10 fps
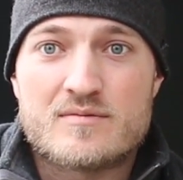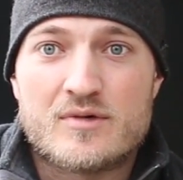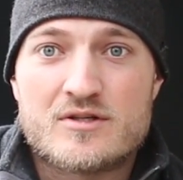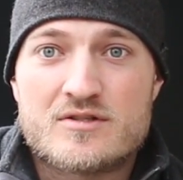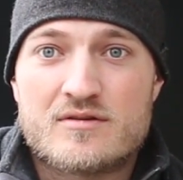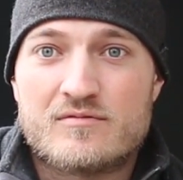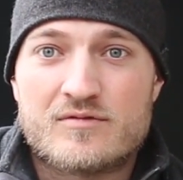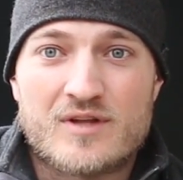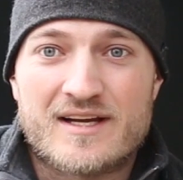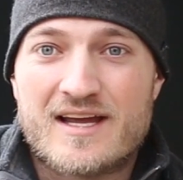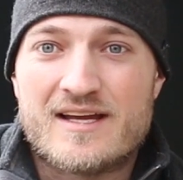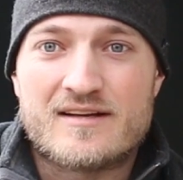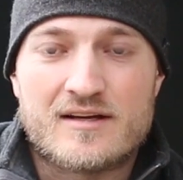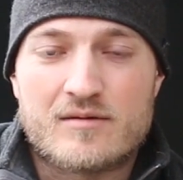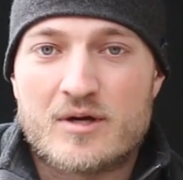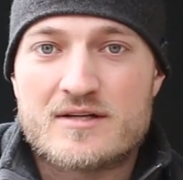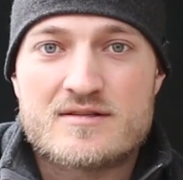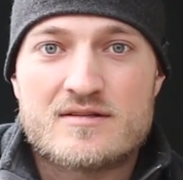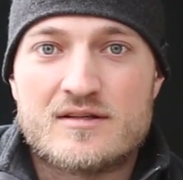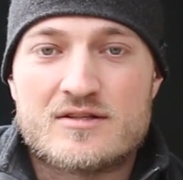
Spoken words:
a month for like 8 gigabytes.